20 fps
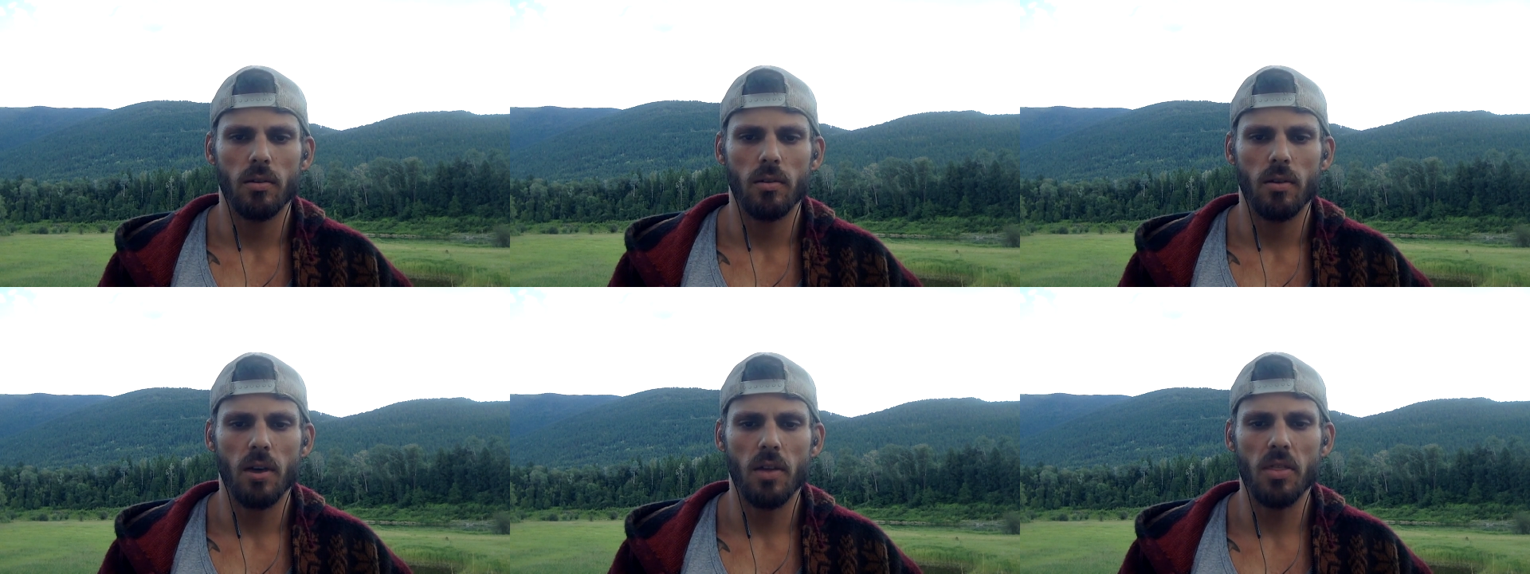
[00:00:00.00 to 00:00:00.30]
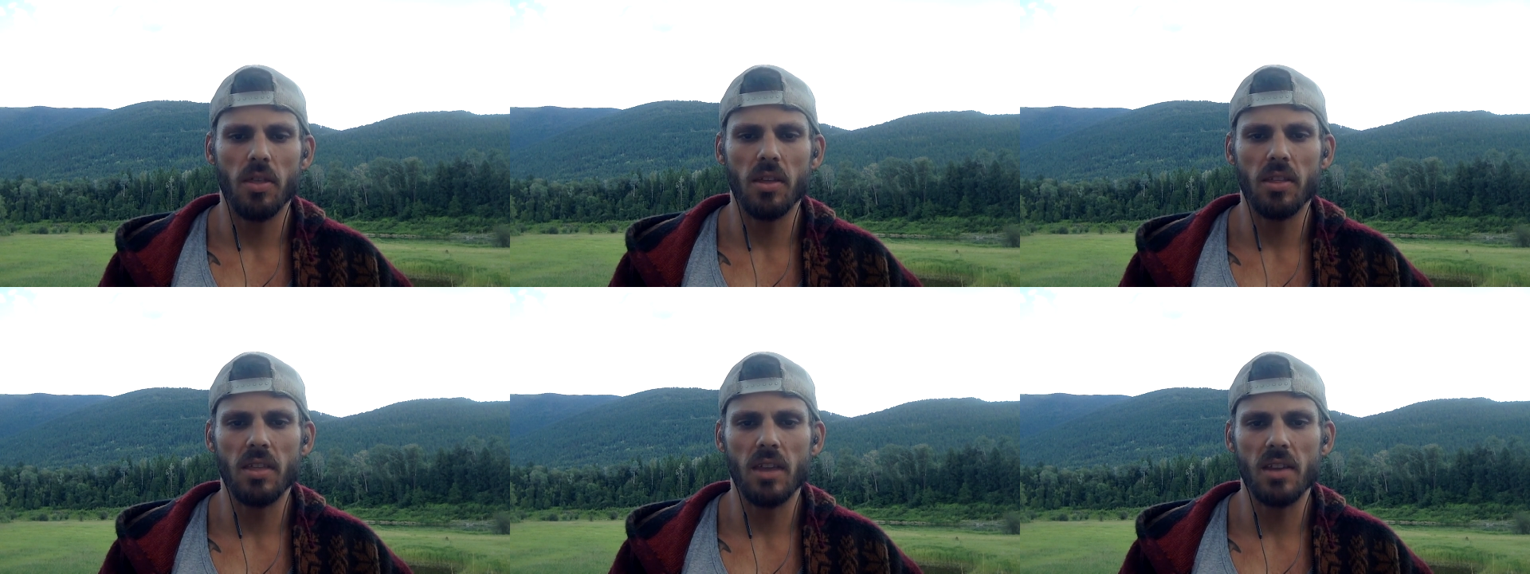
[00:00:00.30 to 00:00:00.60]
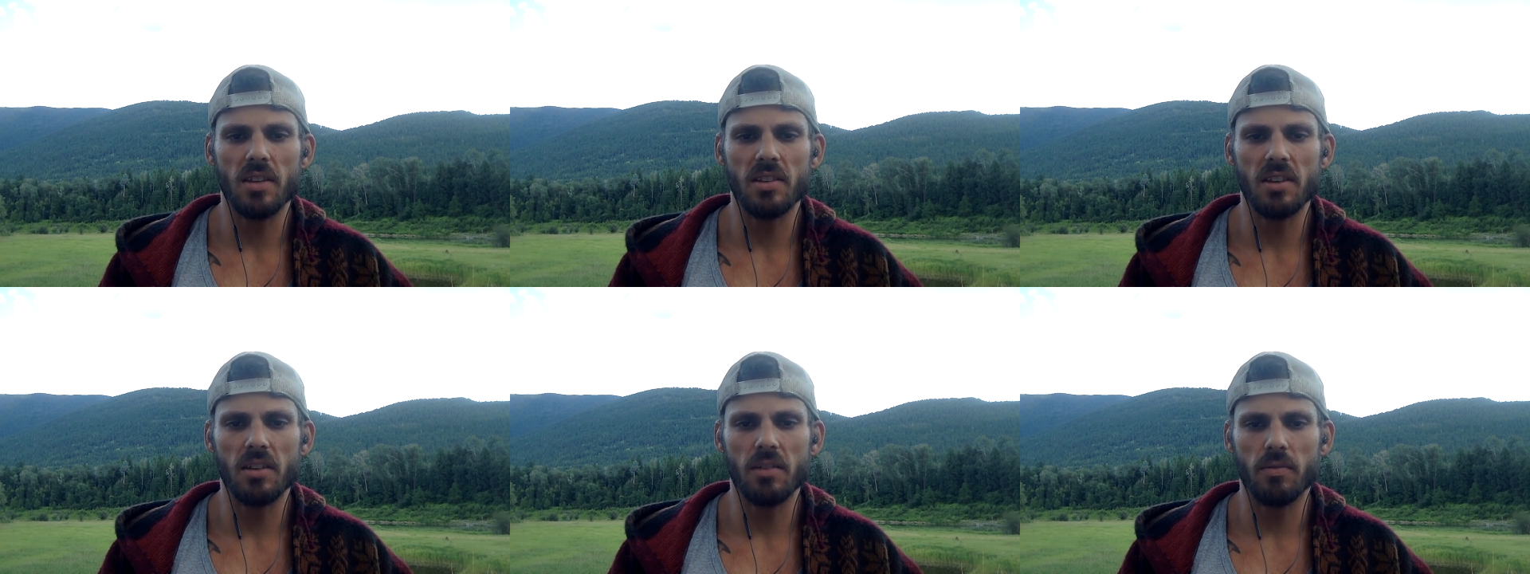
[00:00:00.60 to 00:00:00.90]
I think
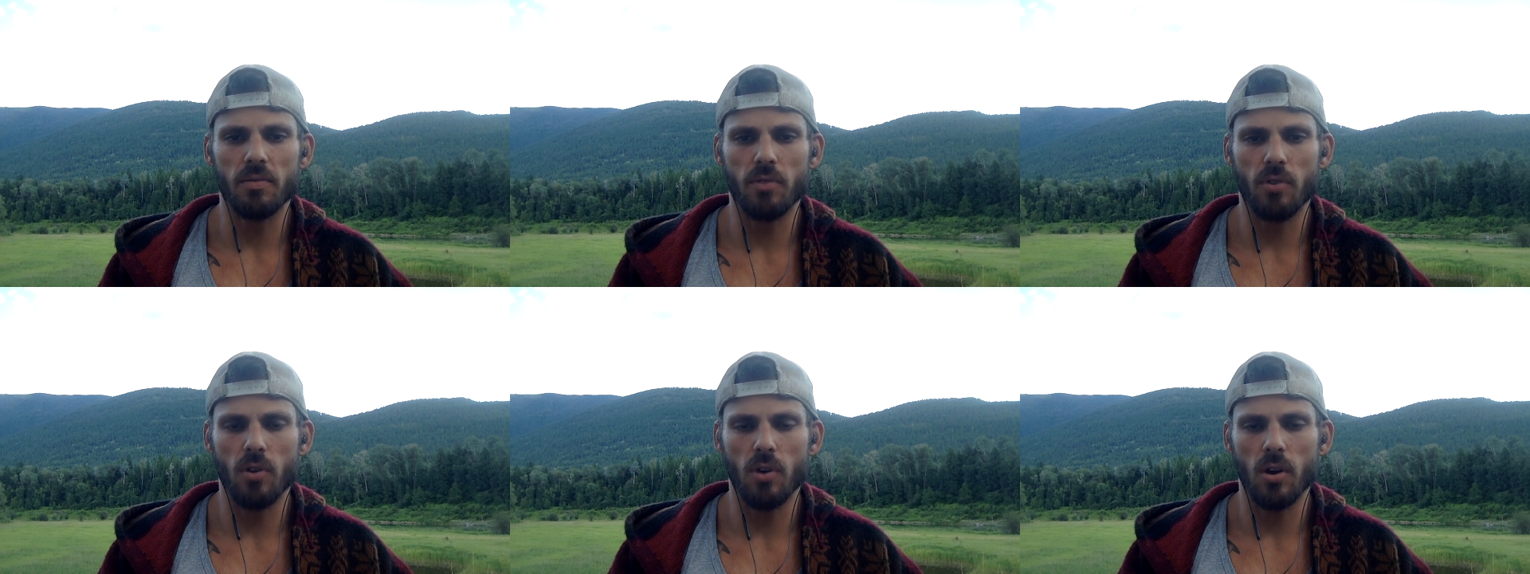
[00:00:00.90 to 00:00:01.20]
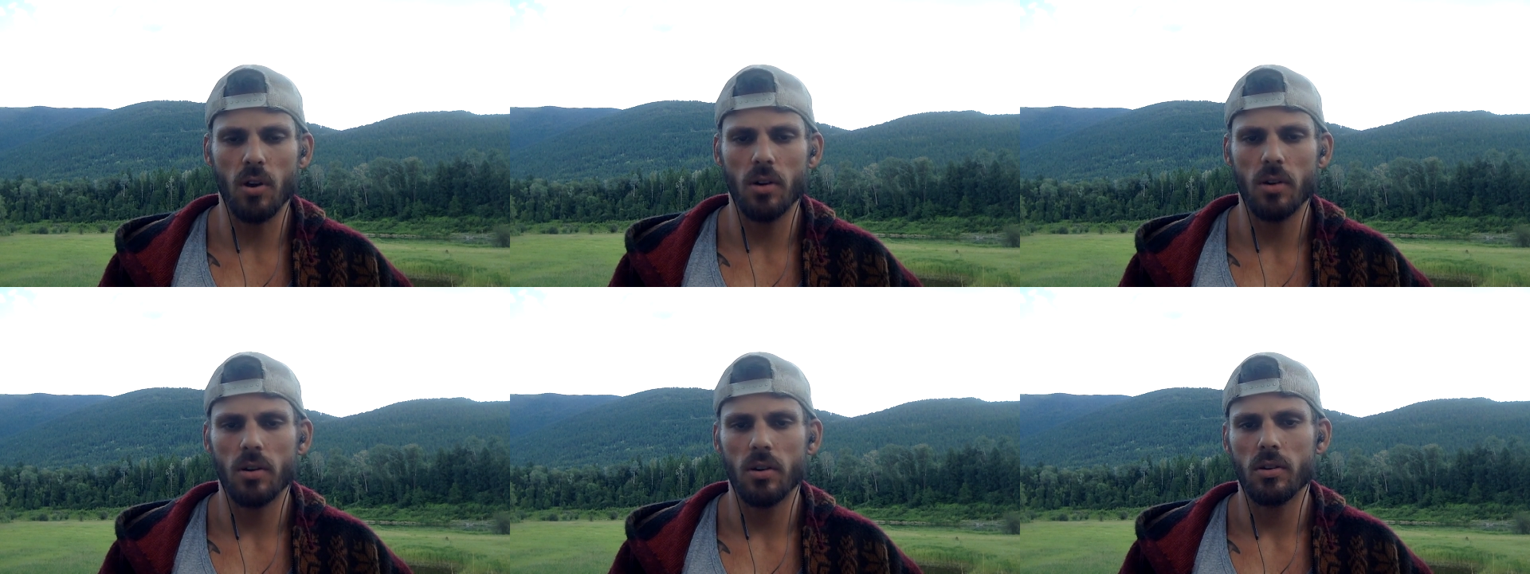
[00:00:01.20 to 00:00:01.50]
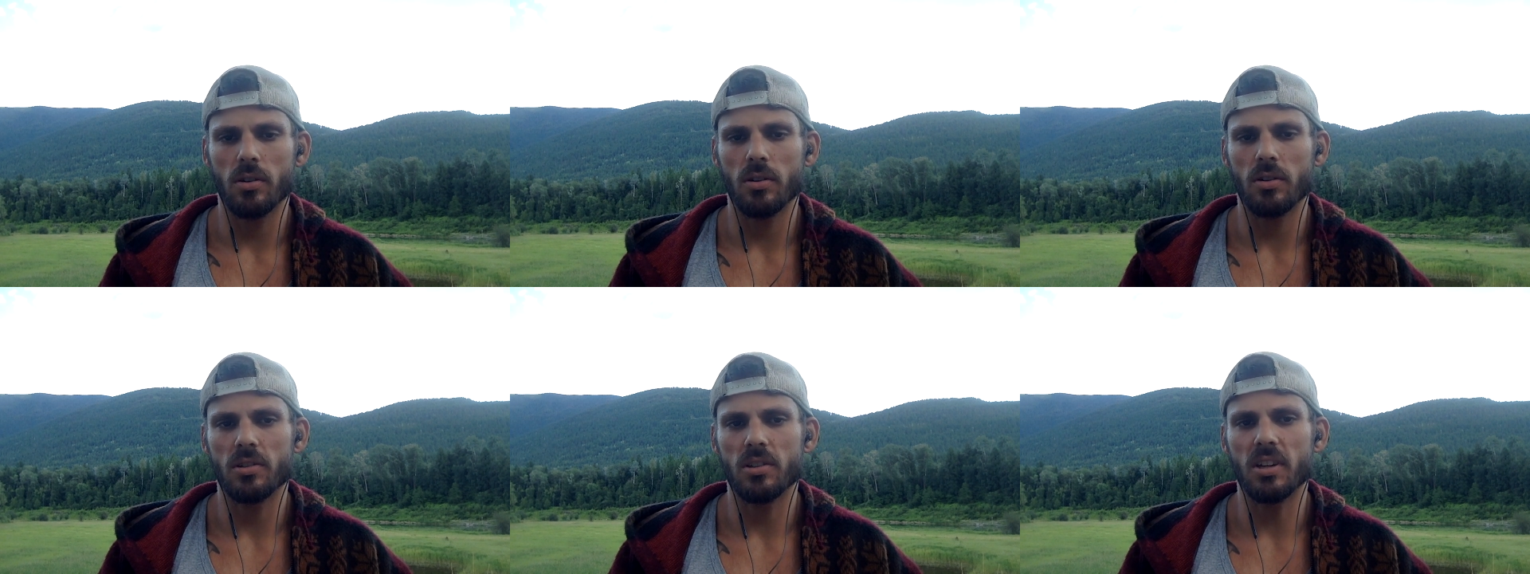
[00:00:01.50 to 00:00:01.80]
that's it for
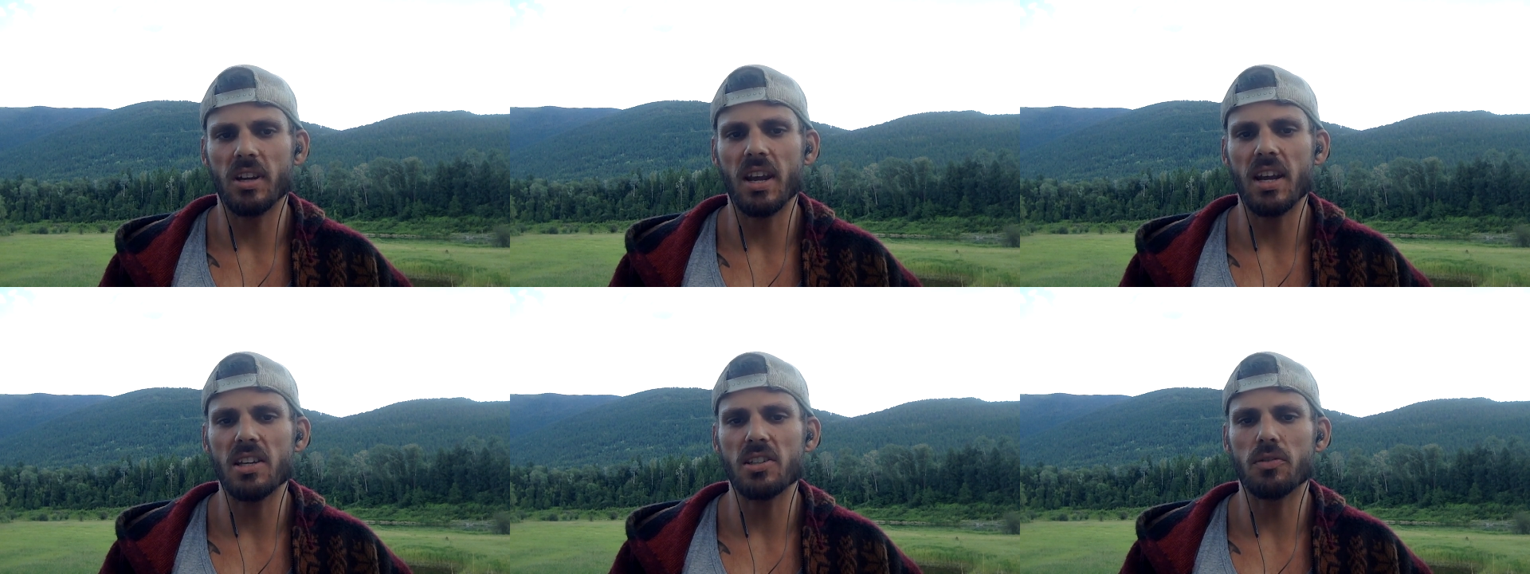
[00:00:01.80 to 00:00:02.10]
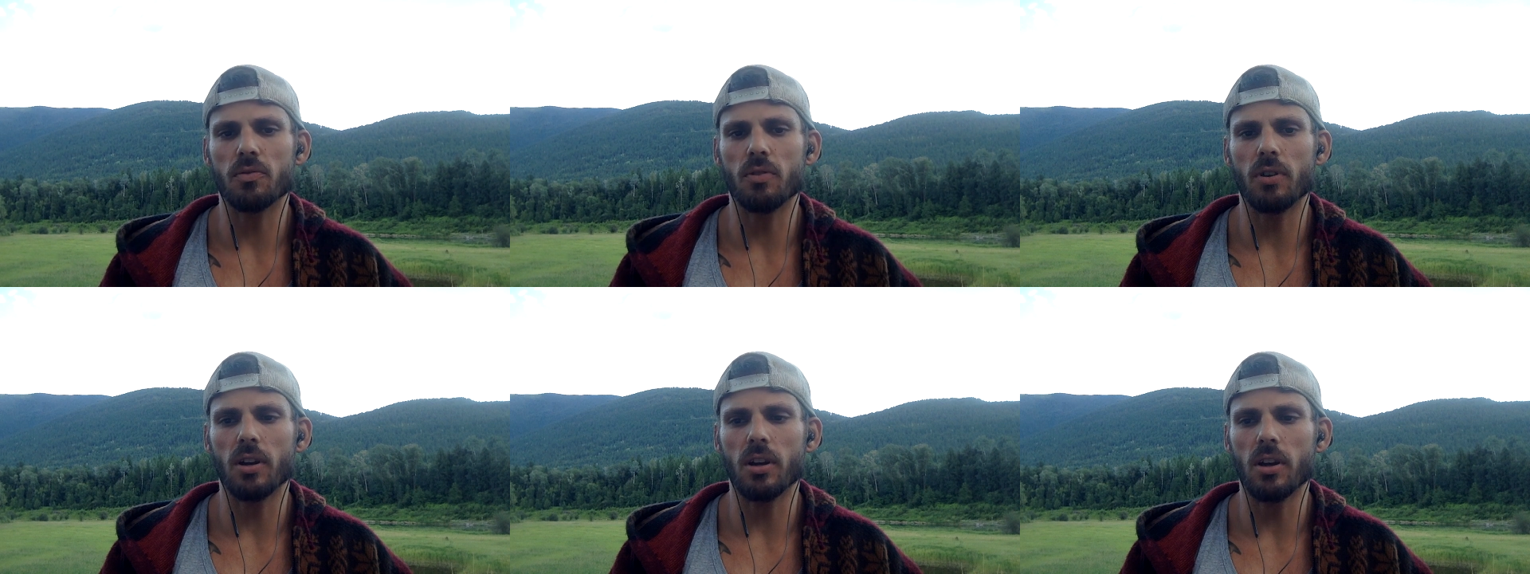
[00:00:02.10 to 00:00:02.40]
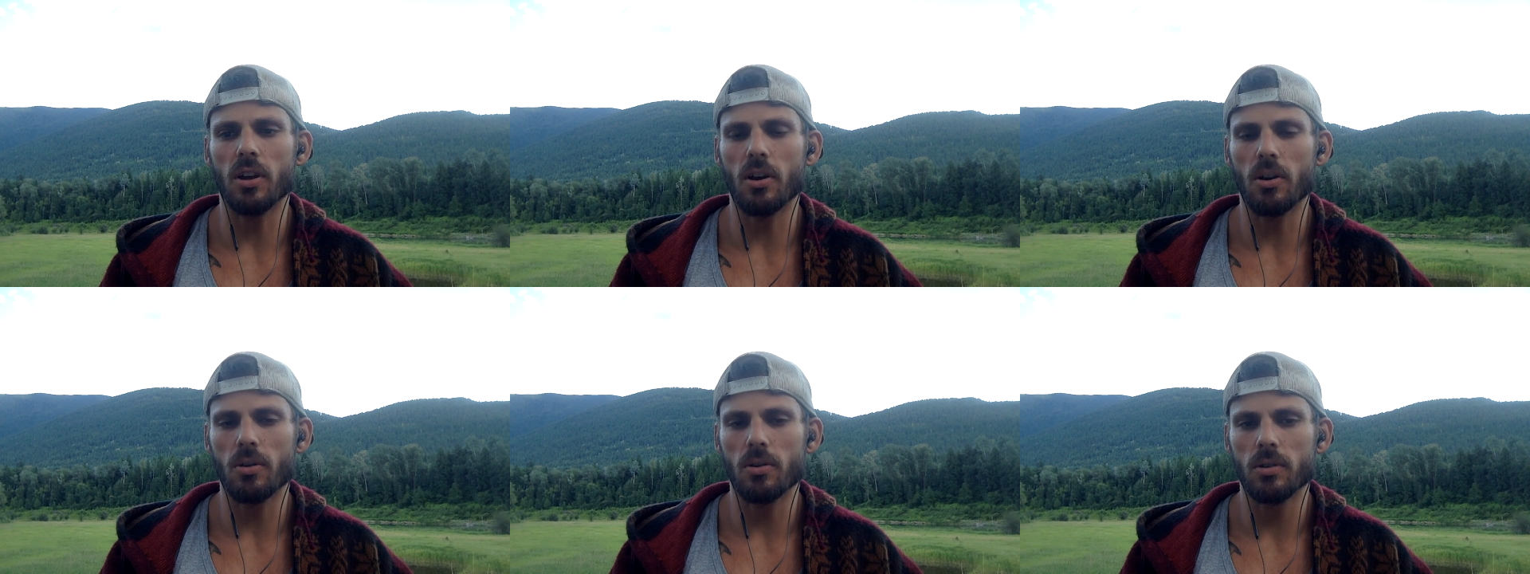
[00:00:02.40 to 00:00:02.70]
today's
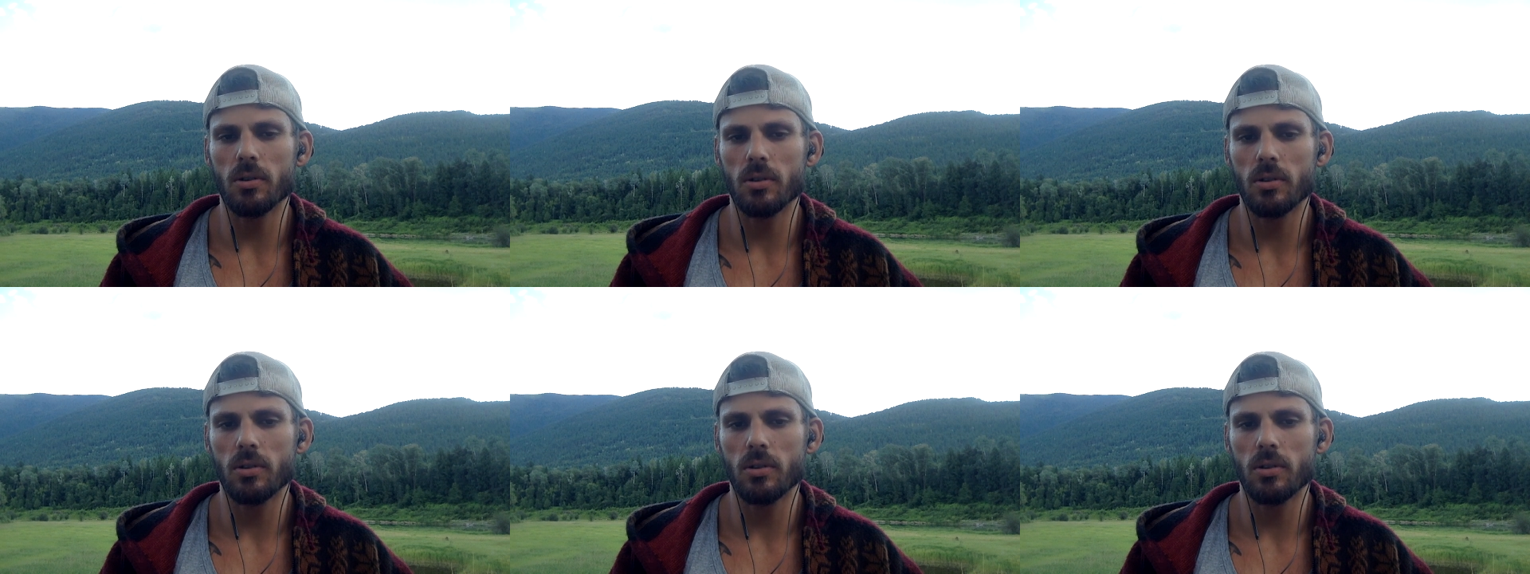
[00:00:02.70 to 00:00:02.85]
video.